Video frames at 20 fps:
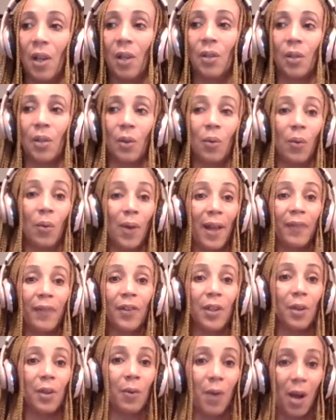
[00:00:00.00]
So,
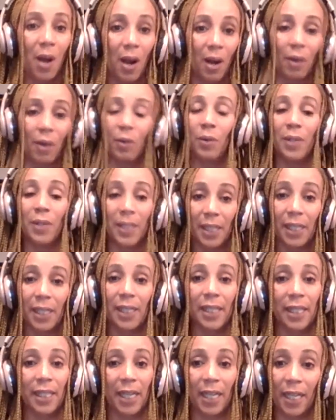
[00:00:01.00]
whoever you are who is
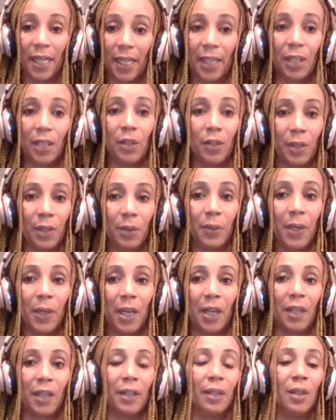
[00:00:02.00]
listening, and I know you
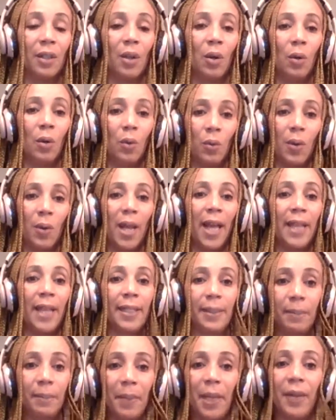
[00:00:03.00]
are, who
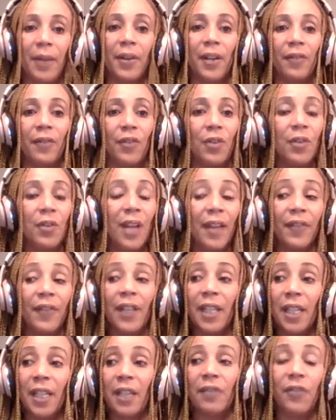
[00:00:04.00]
has Amaria, if you have
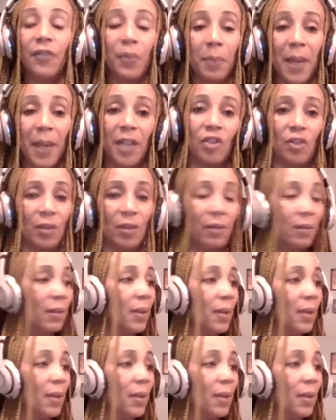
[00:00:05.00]
any information